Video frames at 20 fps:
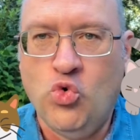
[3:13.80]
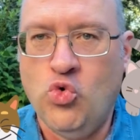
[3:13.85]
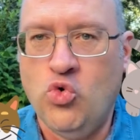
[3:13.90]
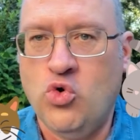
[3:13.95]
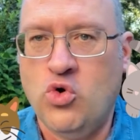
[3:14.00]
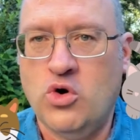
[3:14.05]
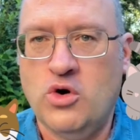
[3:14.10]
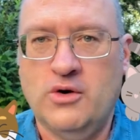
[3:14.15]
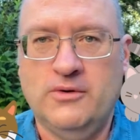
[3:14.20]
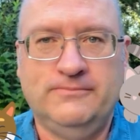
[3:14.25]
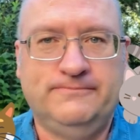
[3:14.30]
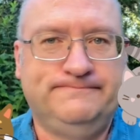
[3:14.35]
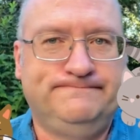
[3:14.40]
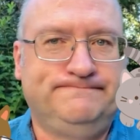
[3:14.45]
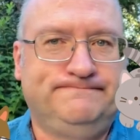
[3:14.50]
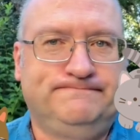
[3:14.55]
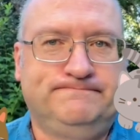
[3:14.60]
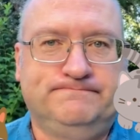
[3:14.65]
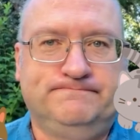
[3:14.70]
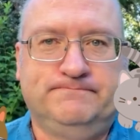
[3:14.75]
Or
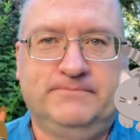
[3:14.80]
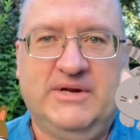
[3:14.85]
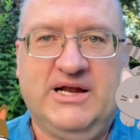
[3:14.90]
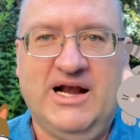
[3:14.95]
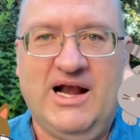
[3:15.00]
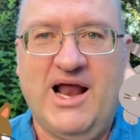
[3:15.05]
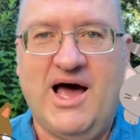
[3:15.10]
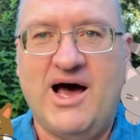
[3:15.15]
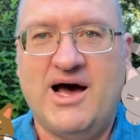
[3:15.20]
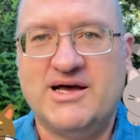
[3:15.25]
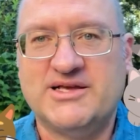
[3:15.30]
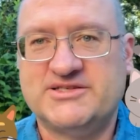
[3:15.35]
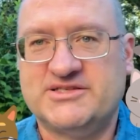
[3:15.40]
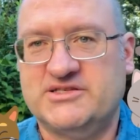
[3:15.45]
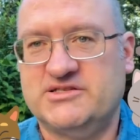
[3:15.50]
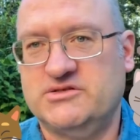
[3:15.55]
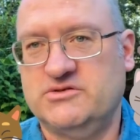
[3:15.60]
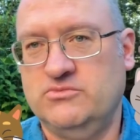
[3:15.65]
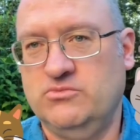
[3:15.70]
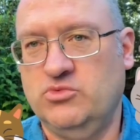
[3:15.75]

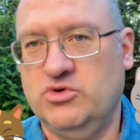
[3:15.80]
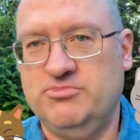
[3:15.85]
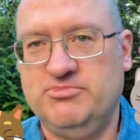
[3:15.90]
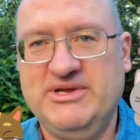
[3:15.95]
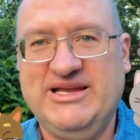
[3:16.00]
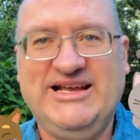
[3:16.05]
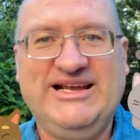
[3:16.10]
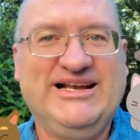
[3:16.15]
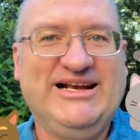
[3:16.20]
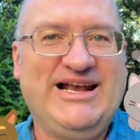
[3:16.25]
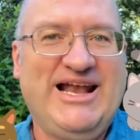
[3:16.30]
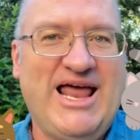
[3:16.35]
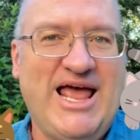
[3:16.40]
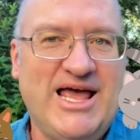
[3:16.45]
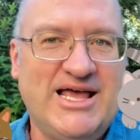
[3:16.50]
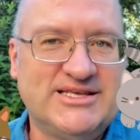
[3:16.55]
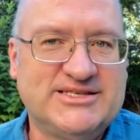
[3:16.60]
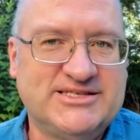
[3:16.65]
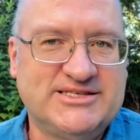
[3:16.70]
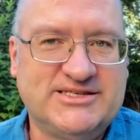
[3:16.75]
Glas would be
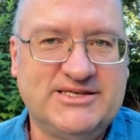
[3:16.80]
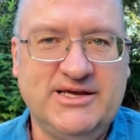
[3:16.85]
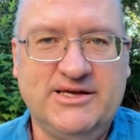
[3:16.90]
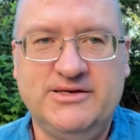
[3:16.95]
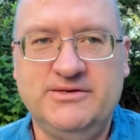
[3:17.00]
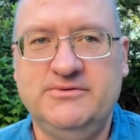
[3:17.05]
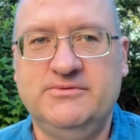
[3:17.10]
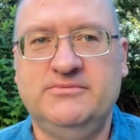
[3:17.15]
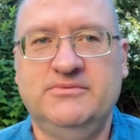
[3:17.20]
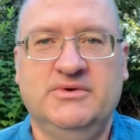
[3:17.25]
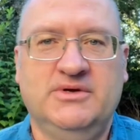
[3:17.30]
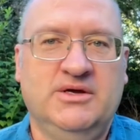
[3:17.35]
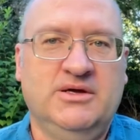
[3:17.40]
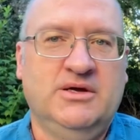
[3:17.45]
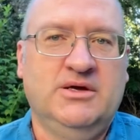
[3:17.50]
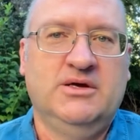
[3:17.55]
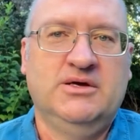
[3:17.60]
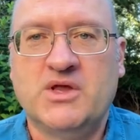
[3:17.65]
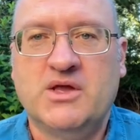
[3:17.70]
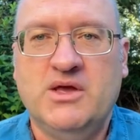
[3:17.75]
Gläschen.
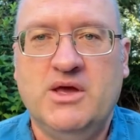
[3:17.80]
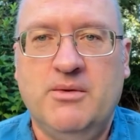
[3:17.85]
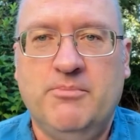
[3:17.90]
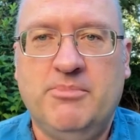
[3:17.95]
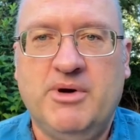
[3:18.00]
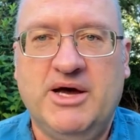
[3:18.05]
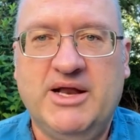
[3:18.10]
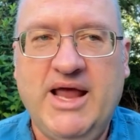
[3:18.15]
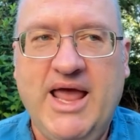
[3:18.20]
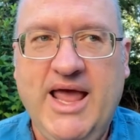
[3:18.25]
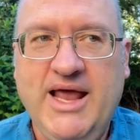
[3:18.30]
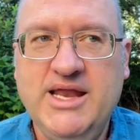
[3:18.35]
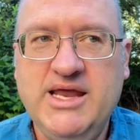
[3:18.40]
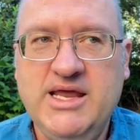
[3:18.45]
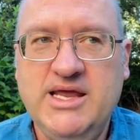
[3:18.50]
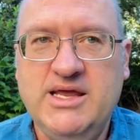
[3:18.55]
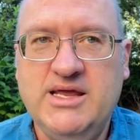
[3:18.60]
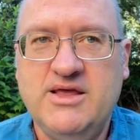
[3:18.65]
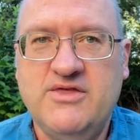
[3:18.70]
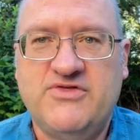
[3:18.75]
But
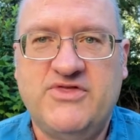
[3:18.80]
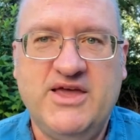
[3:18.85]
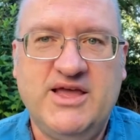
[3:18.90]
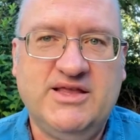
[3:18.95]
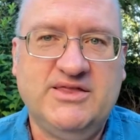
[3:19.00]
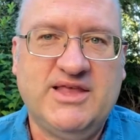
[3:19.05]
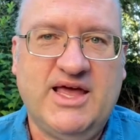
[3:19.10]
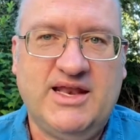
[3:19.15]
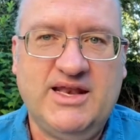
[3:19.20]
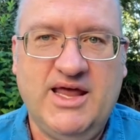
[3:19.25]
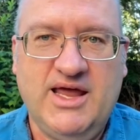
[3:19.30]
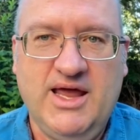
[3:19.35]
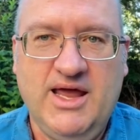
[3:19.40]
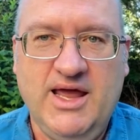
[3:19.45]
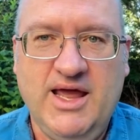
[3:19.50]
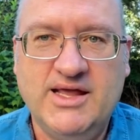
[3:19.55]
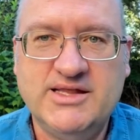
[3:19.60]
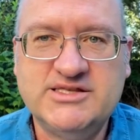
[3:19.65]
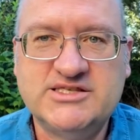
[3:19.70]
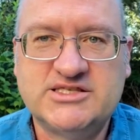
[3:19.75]
anything that
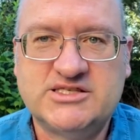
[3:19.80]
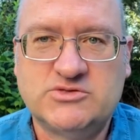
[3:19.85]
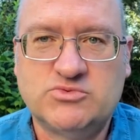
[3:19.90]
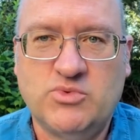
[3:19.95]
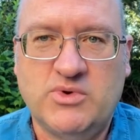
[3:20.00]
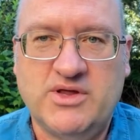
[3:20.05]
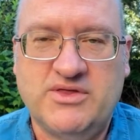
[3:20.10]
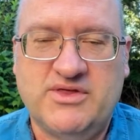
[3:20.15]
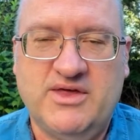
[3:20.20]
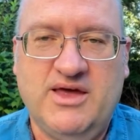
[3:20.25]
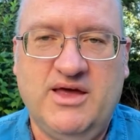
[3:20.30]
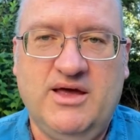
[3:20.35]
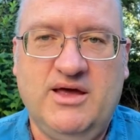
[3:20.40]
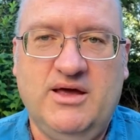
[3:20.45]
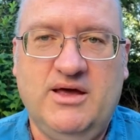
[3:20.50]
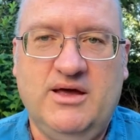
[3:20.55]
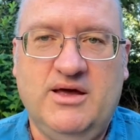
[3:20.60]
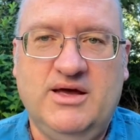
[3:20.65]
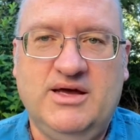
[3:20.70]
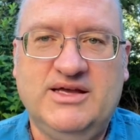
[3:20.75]
ends with
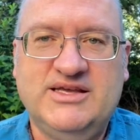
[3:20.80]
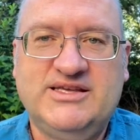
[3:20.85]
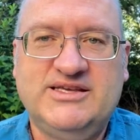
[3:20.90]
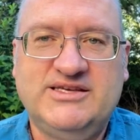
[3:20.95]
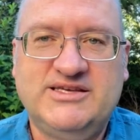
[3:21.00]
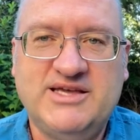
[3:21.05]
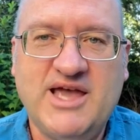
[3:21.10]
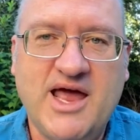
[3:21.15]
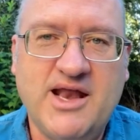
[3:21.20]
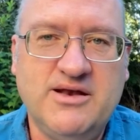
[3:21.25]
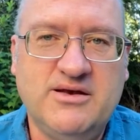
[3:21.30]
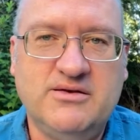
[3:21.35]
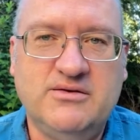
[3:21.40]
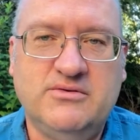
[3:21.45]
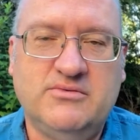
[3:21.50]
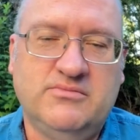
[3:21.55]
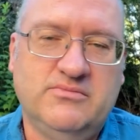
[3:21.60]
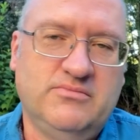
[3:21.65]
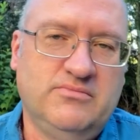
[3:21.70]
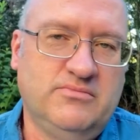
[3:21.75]
Chen,
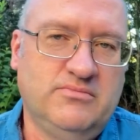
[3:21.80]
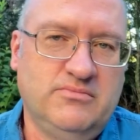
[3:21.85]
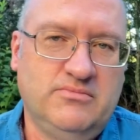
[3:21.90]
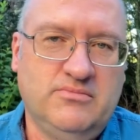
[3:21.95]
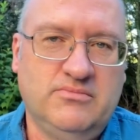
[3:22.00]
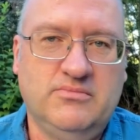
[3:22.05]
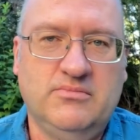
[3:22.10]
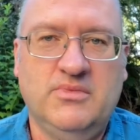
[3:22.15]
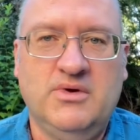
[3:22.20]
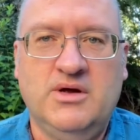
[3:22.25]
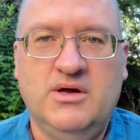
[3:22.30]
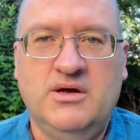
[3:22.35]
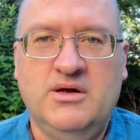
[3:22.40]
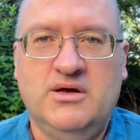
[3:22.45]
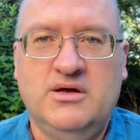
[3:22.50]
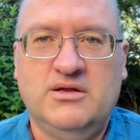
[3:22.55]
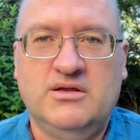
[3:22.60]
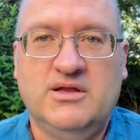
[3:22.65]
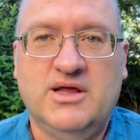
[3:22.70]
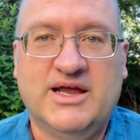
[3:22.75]

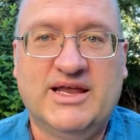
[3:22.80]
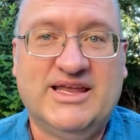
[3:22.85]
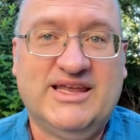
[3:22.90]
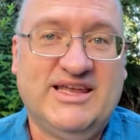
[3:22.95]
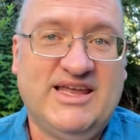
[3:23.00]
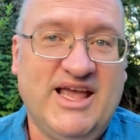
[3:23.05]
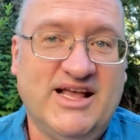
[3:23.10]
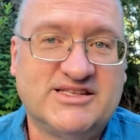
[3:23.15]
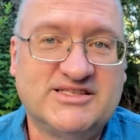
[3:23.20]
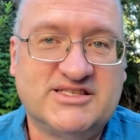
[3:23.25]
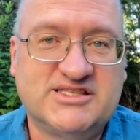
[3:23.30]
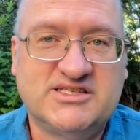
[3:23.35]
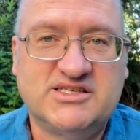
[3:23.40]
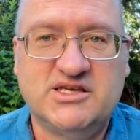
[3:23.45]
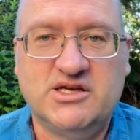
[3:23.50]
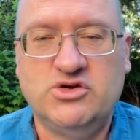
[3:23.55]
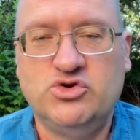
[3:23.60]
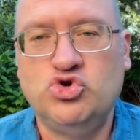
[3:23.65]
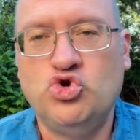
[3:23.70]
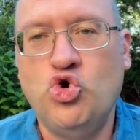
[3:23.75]
like
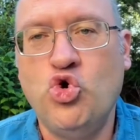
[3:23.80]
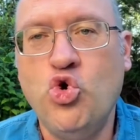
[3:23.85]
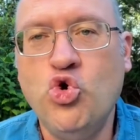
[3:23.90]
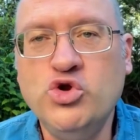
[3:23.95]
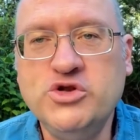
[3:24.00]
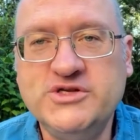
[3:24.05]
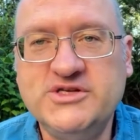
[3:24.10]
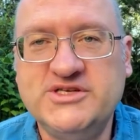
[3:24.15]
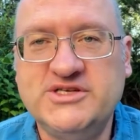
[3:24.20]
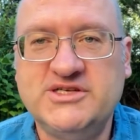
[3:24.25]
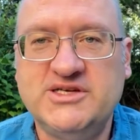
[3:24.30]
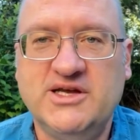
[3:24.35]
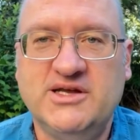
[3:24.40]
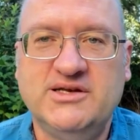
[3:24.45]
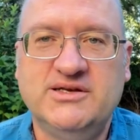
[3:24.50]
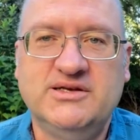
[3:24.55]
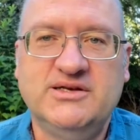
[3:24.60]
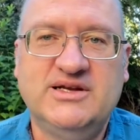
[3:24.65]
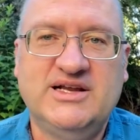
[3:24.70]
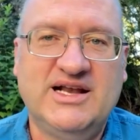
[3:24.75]
Kätzchen,
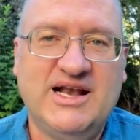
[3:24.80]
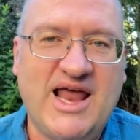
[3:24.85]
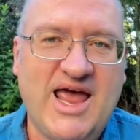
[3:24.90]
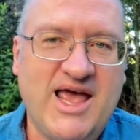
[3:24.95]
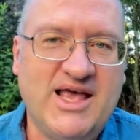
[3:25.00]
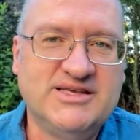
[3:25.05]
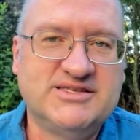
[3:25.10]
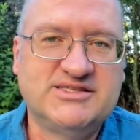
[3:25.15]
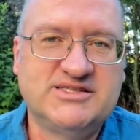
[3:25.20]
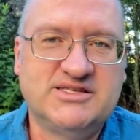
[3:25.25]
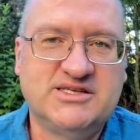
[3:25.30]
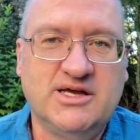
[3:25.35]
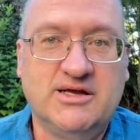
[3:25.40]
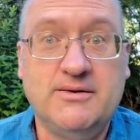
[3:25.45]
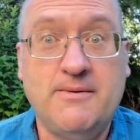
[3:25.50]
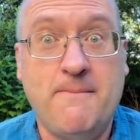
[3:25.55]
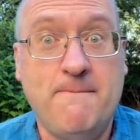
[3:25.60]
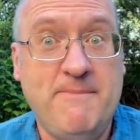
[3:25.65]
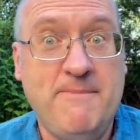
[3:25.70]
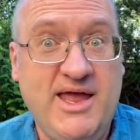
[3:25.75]
Hündchen,
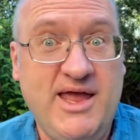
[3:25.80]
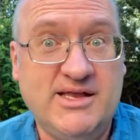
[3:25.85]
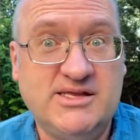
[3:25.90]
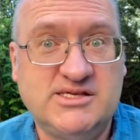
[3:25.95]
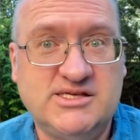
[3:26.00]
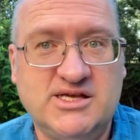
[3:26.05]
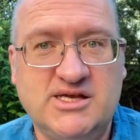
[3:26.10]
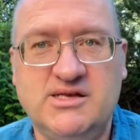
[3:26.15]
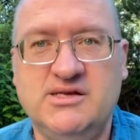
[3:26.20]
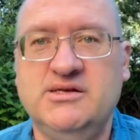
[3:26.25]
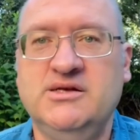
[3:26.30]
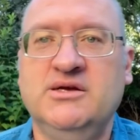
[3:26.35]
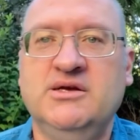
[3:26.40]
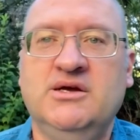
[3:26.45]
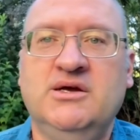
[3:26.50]
Gläschen, Mädchen,